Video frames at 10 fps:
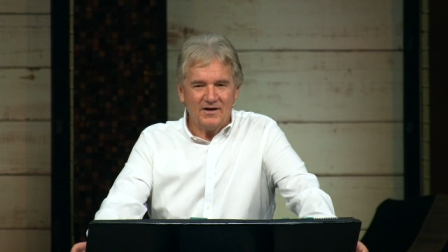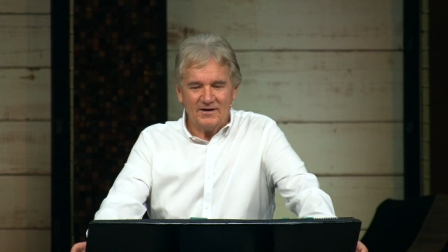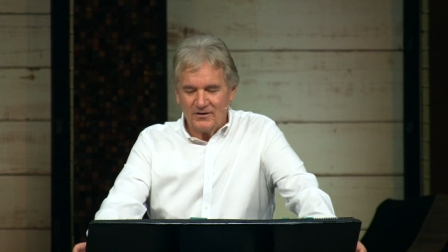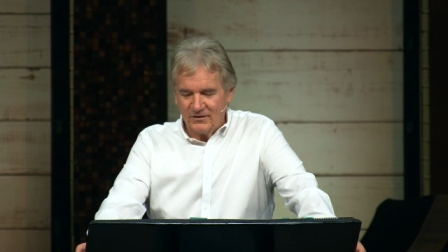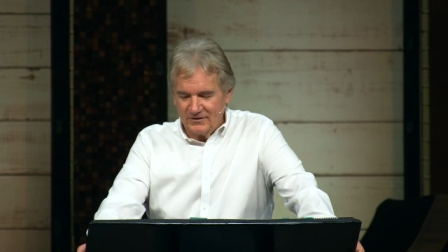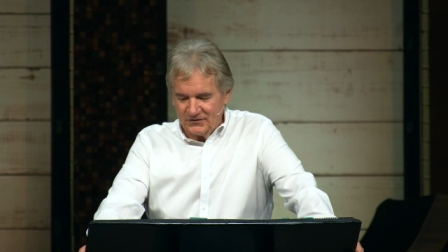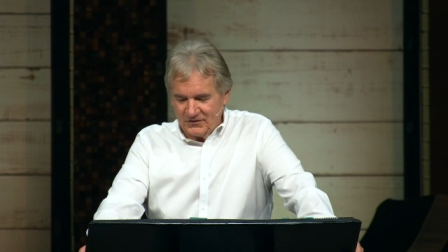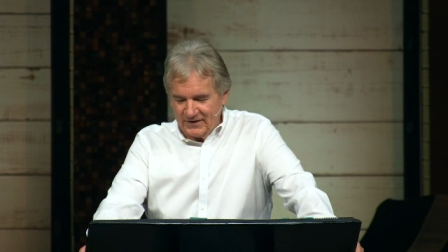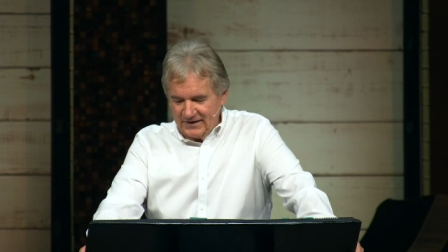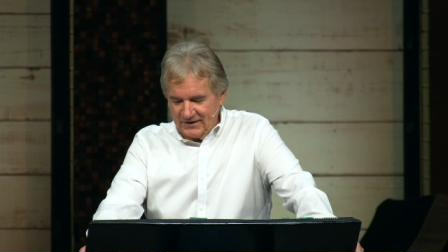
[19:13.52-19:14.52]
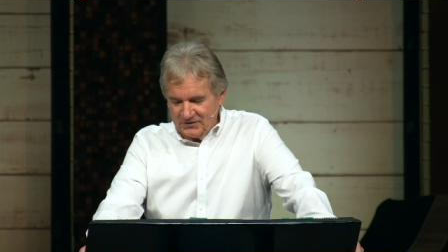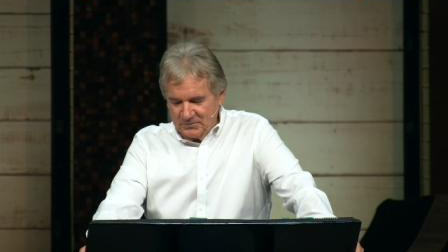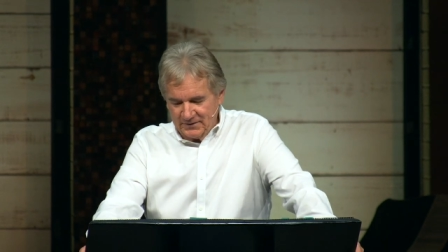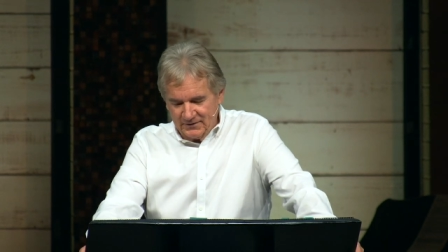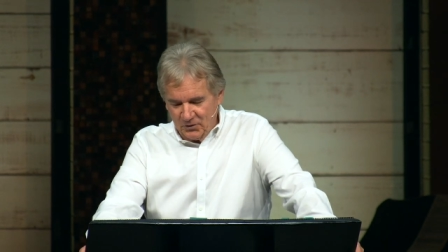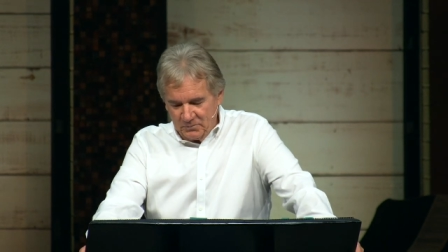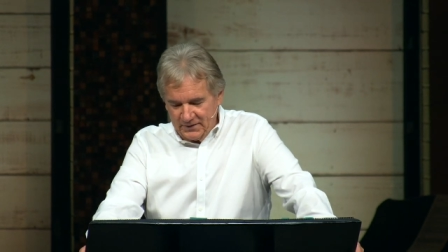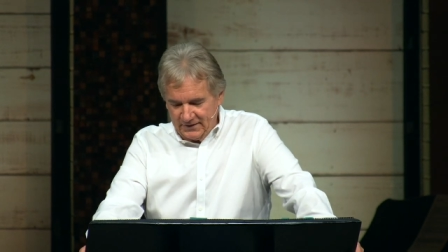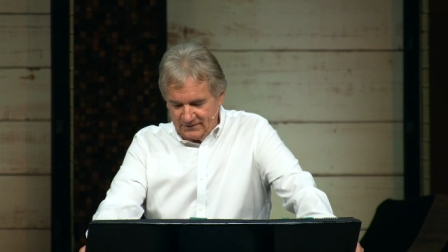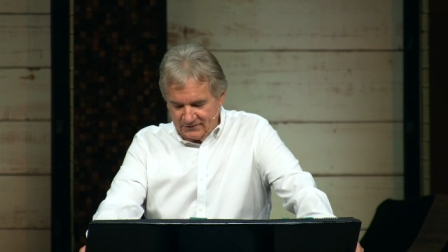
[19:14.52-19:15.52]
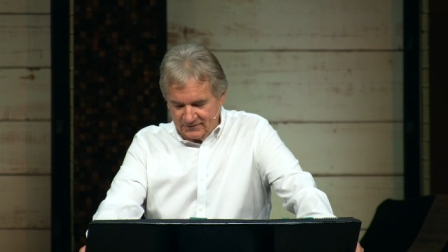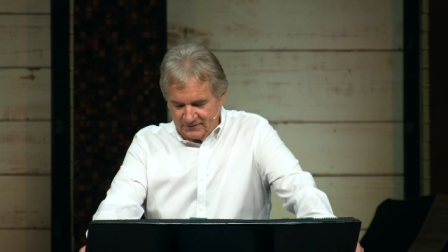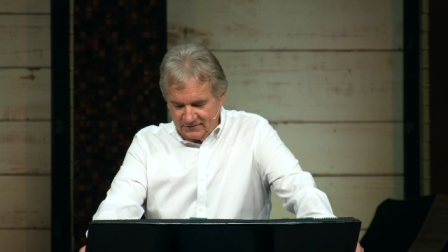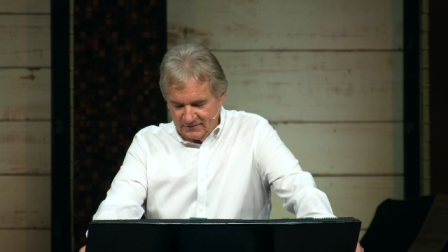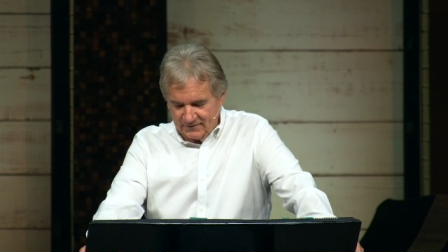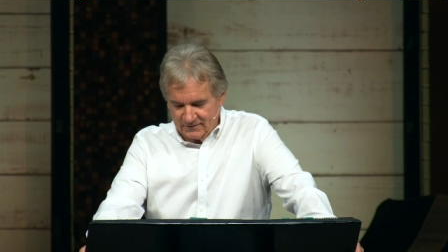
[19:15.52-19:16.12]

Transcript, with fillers: We've got all these things, but no peace.